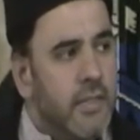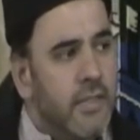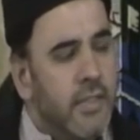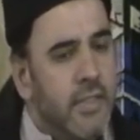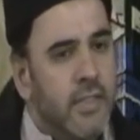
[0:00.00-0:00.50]
and
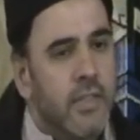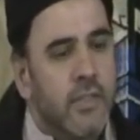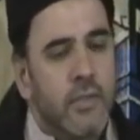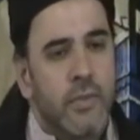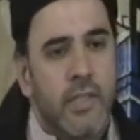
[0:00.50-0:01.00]

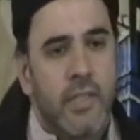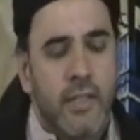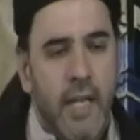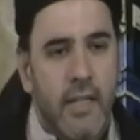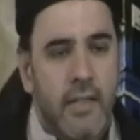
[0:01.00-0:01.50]
sisters who had
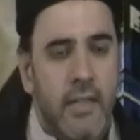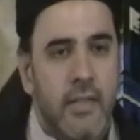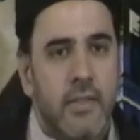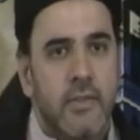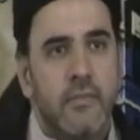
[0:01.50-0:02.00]

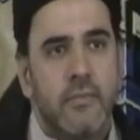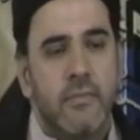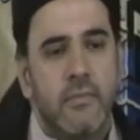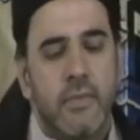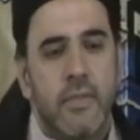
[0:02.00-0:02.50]
attended
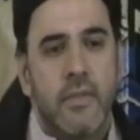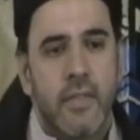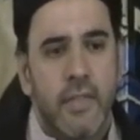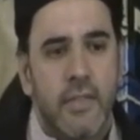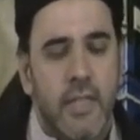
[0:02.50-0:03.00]
on
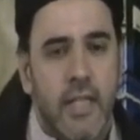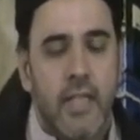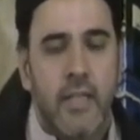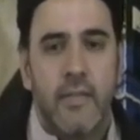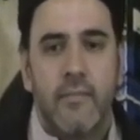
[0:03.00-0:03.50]

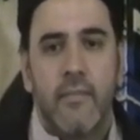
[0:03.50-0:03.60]
Thursday,